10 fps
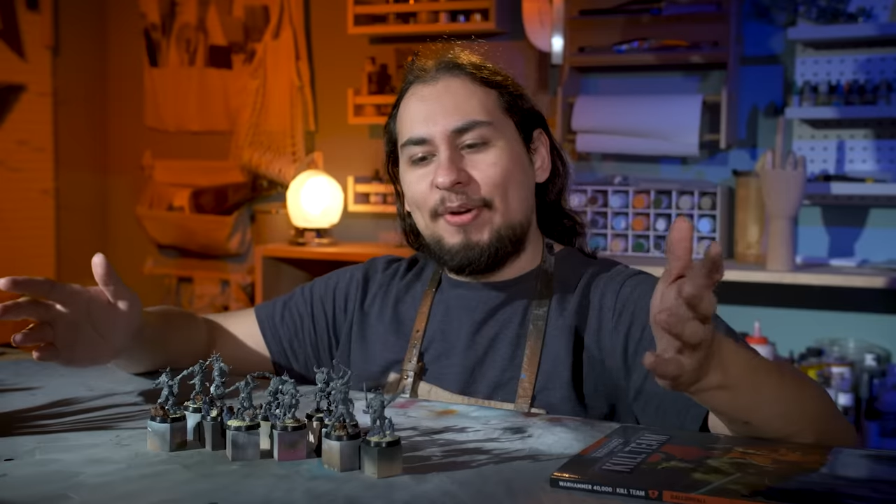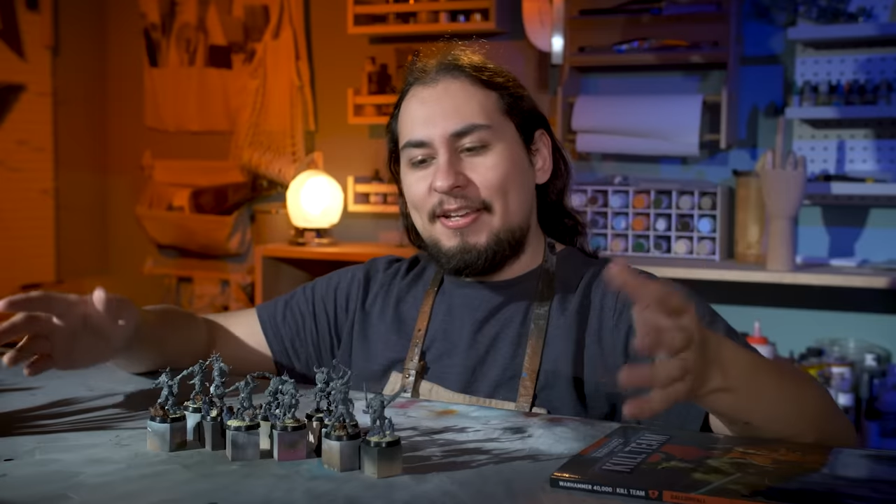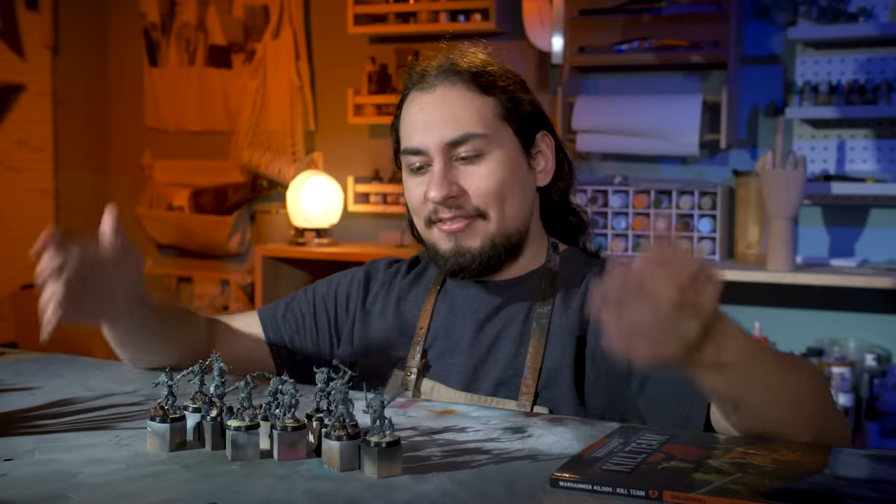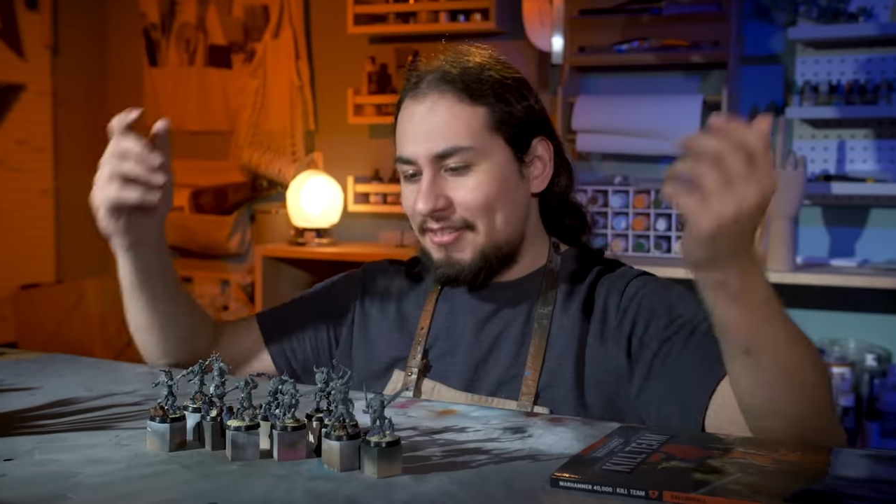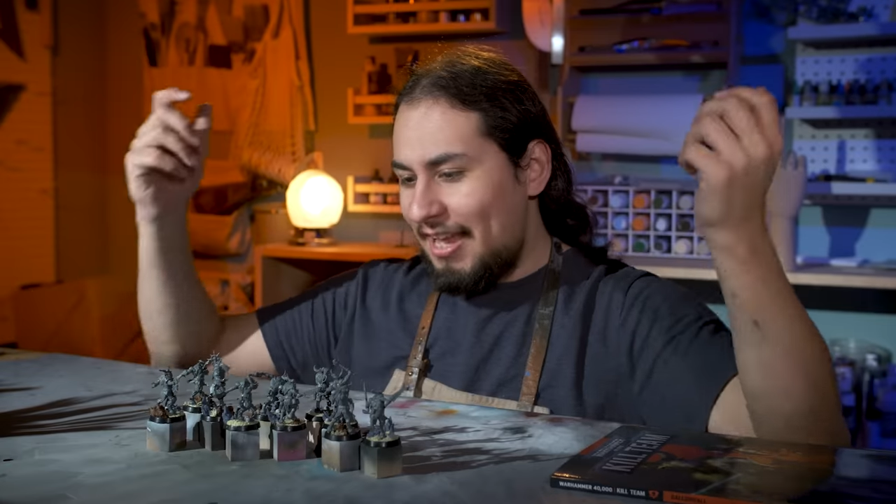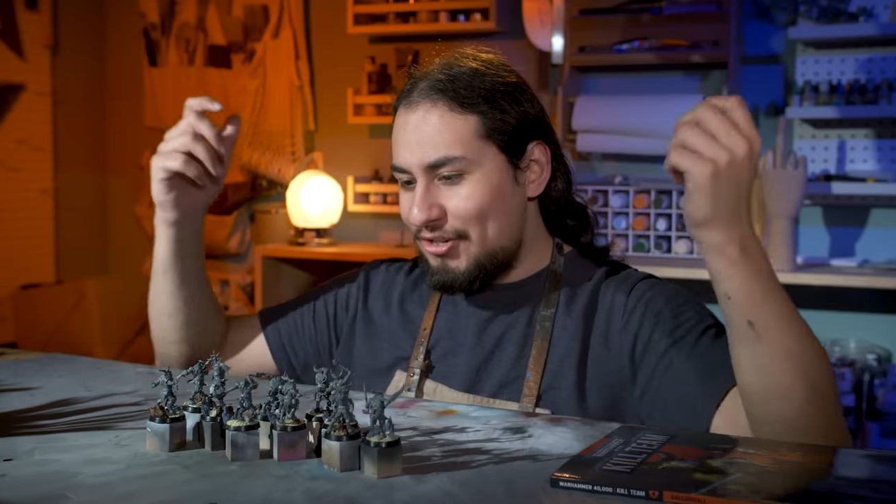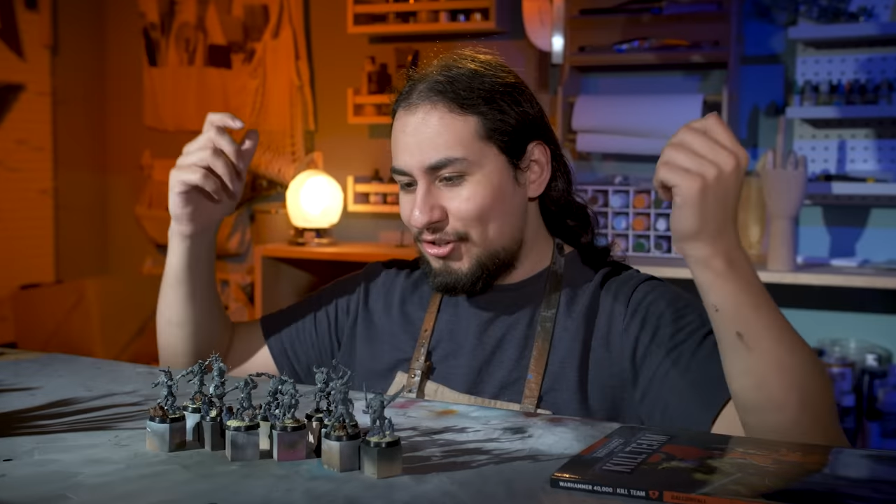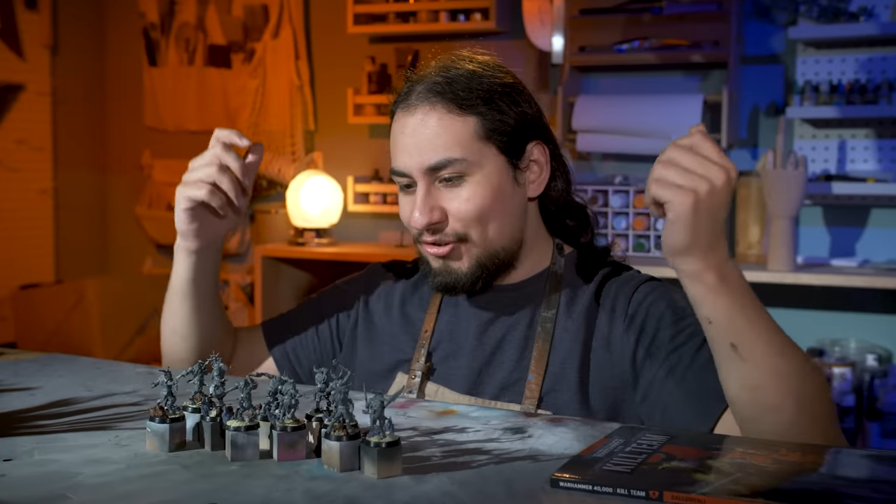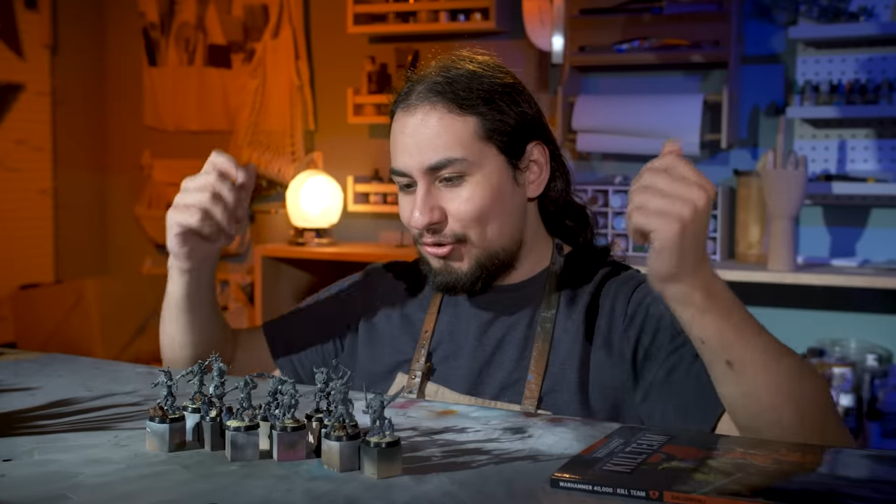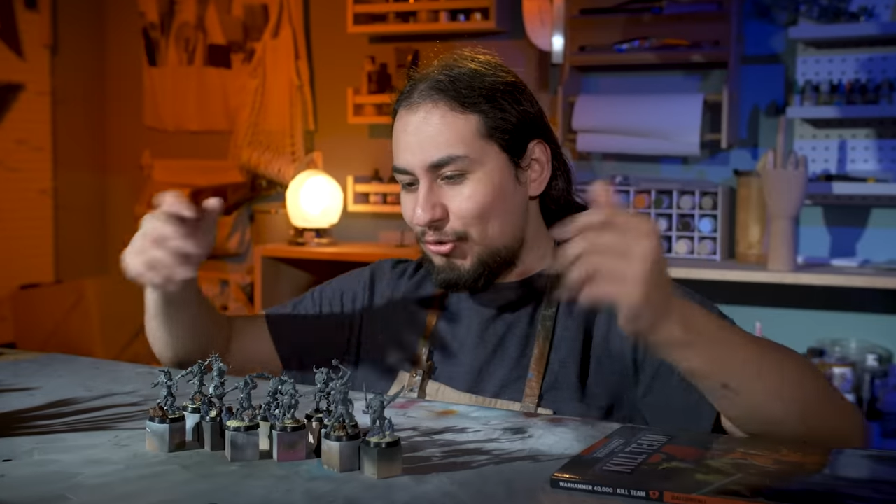race and
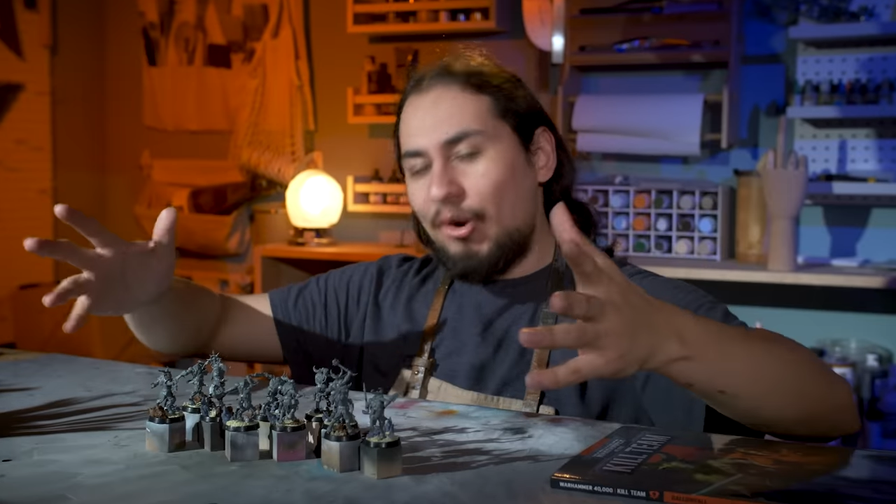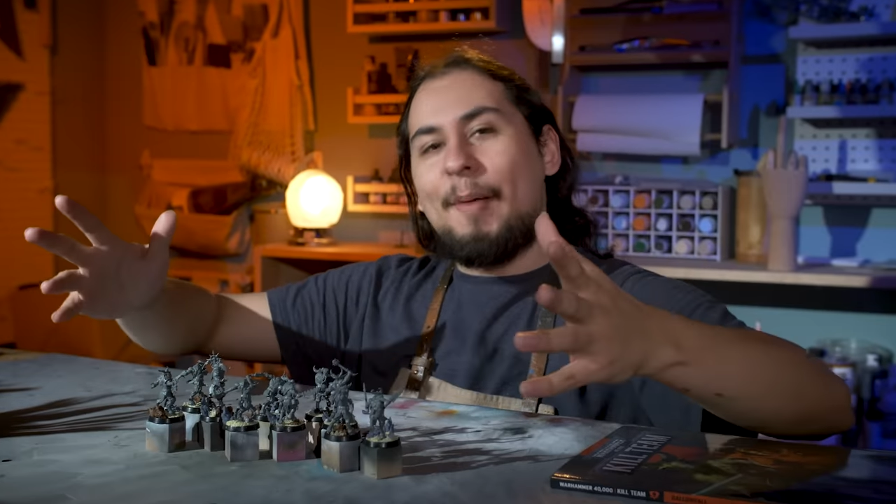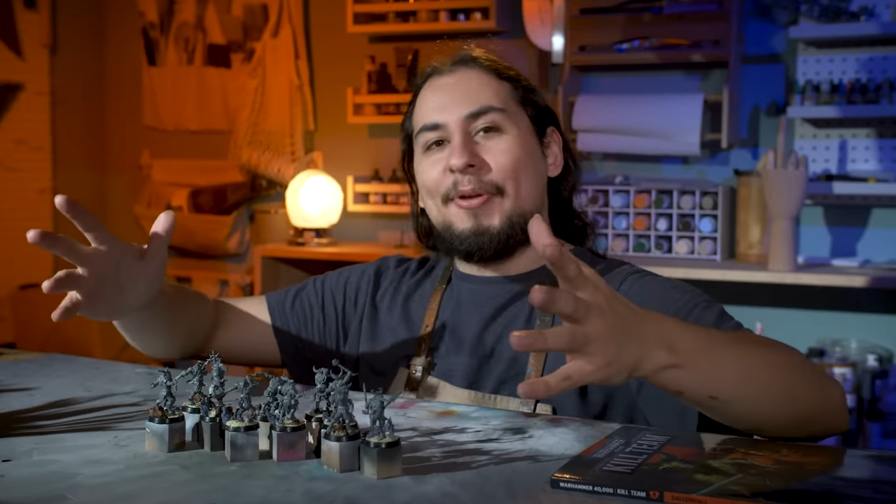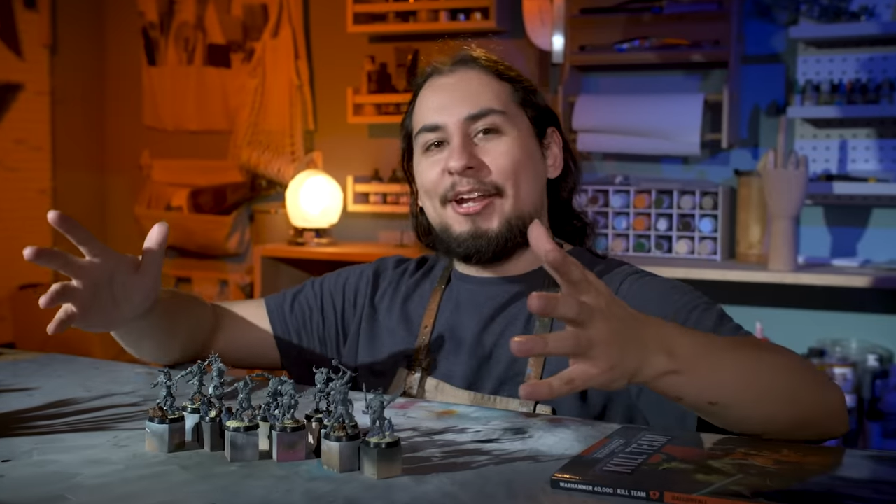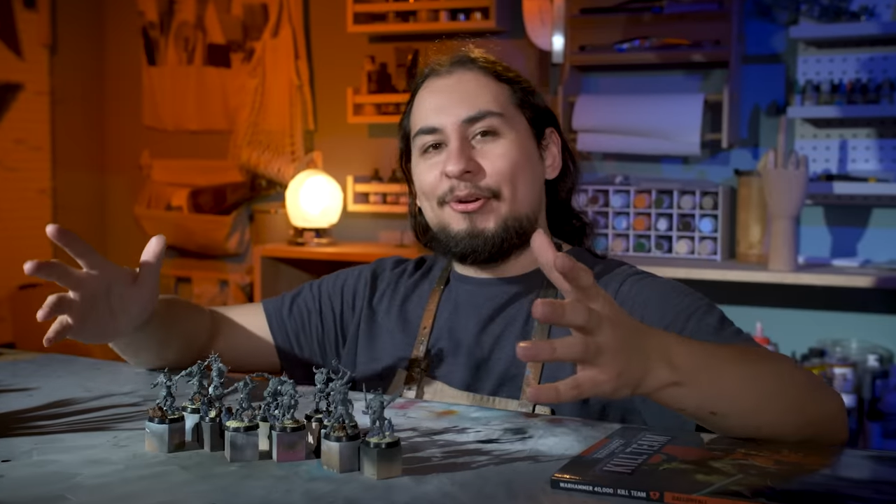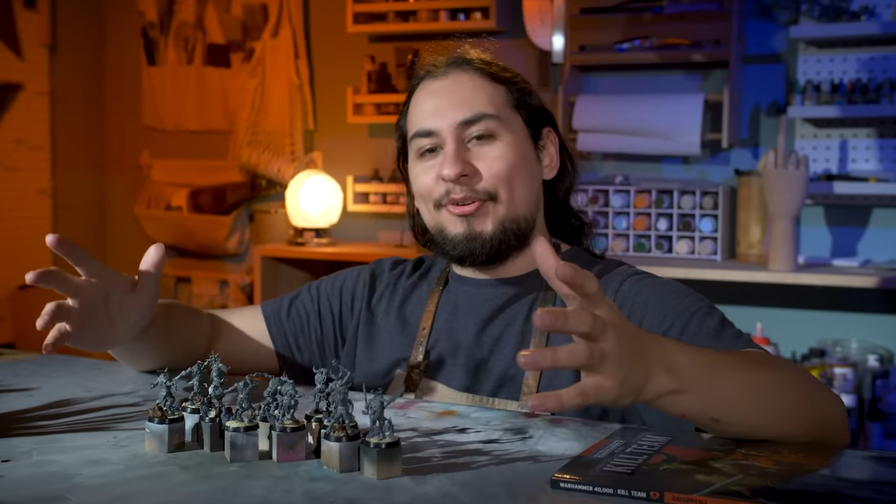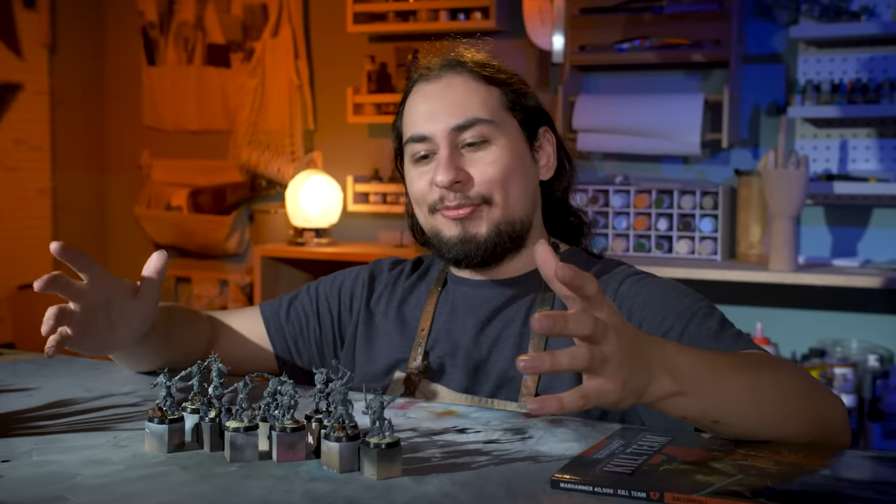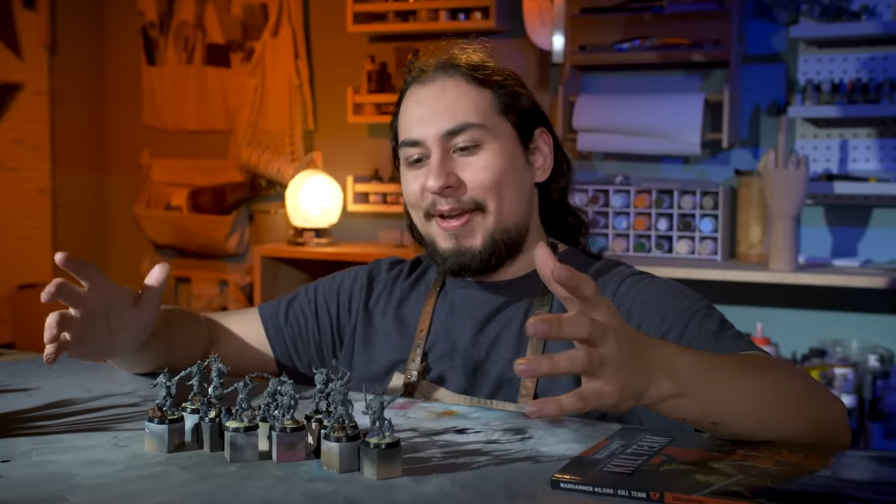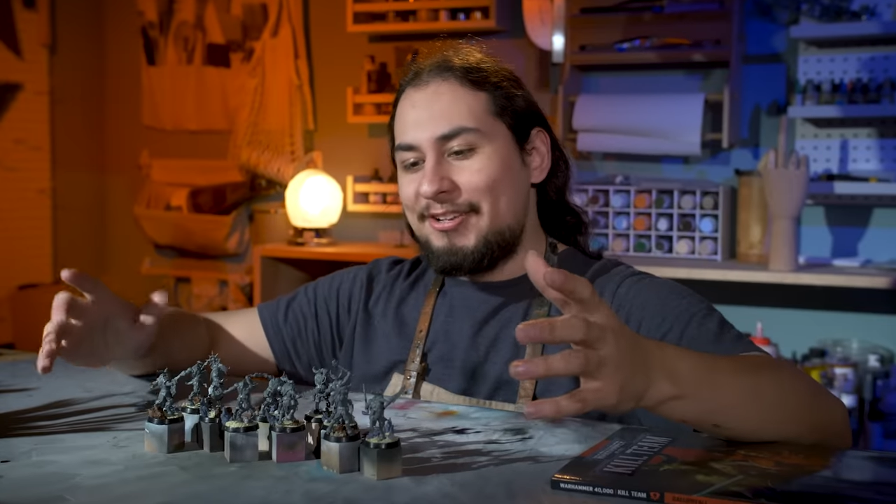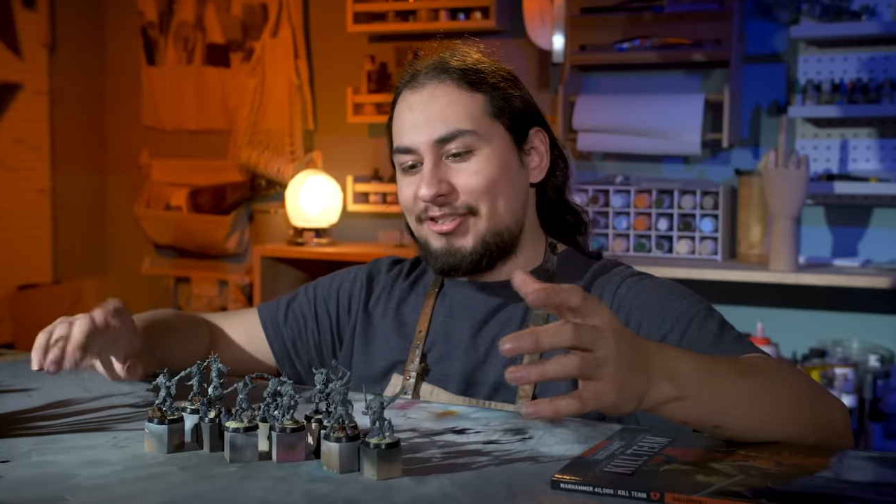just dropping it onto a
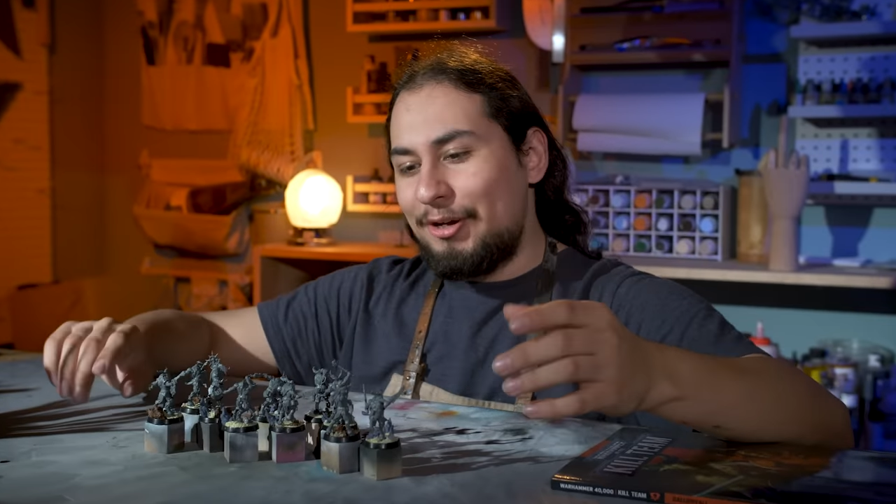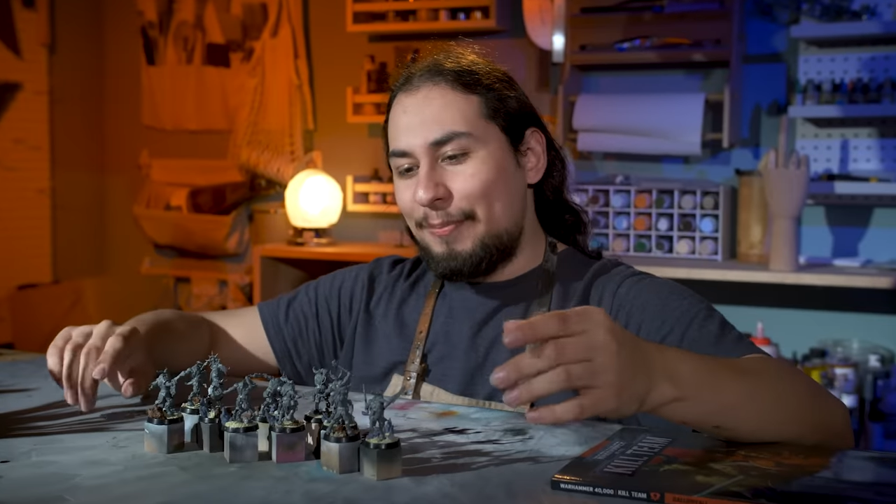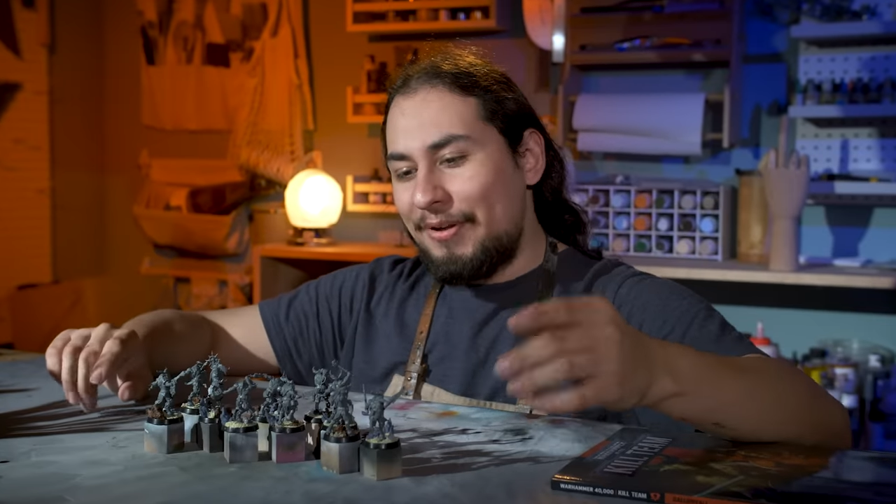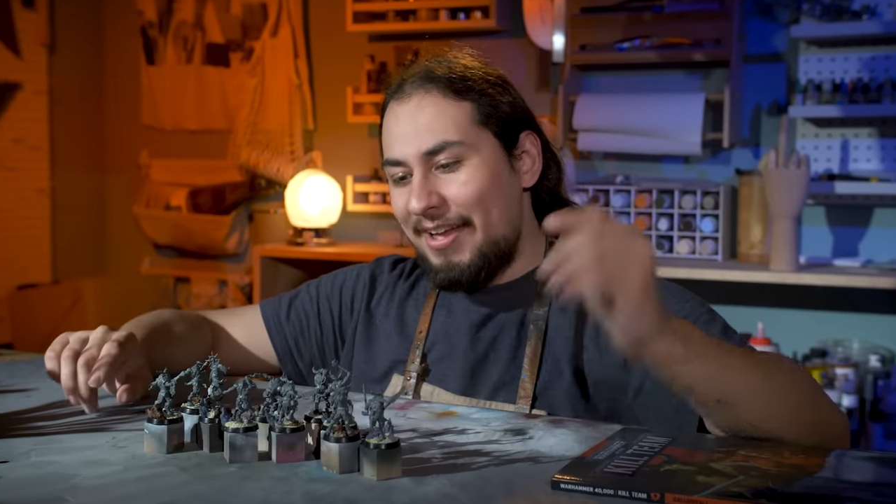spaceship?